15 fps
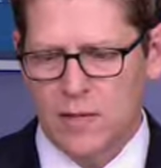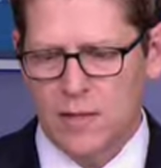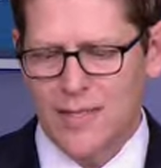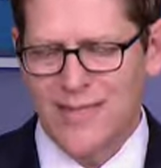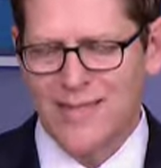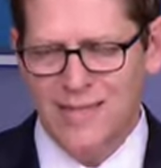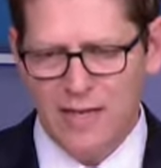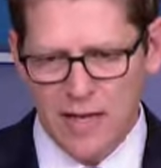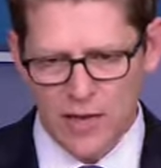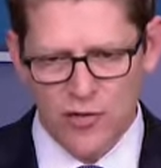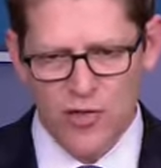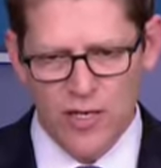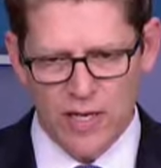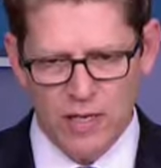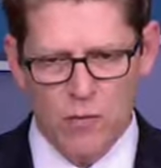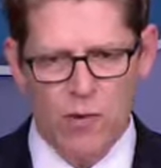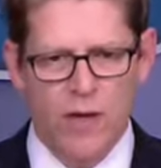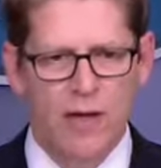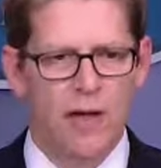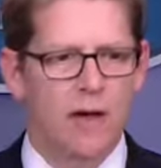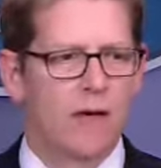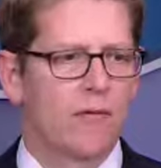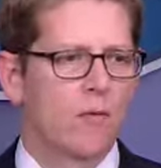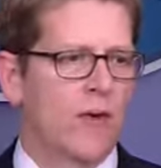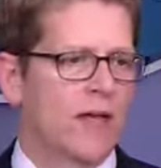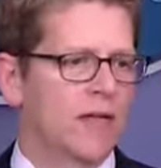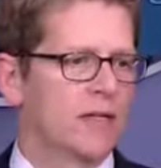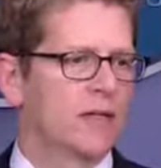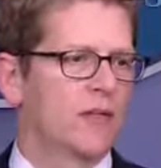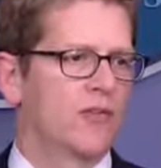indication, anyway, of a
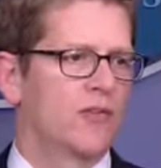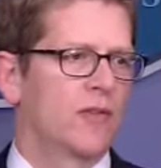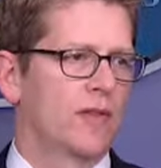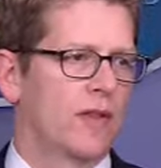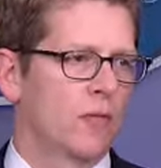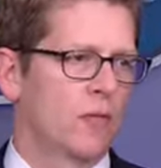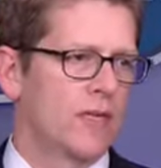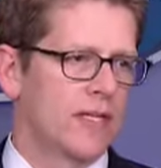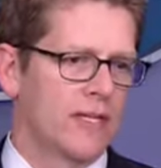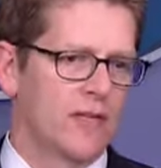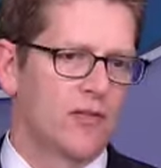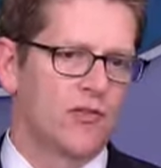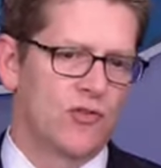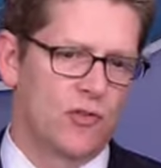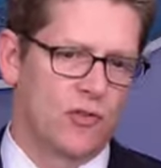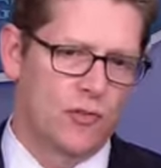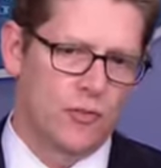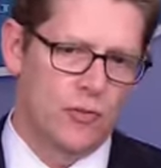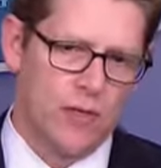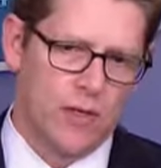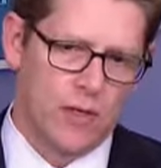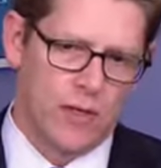recognition that we need to